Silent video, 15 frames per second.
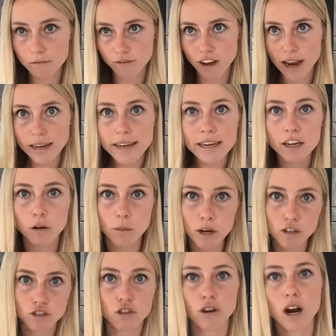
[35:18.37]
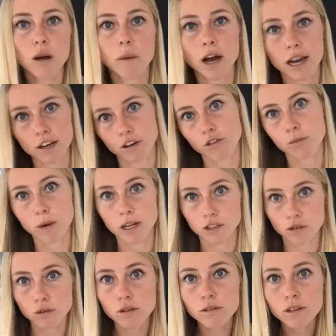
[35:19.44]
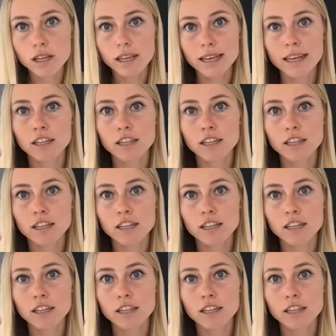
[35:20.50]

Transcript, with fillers: finding your personal carbohydrate threshold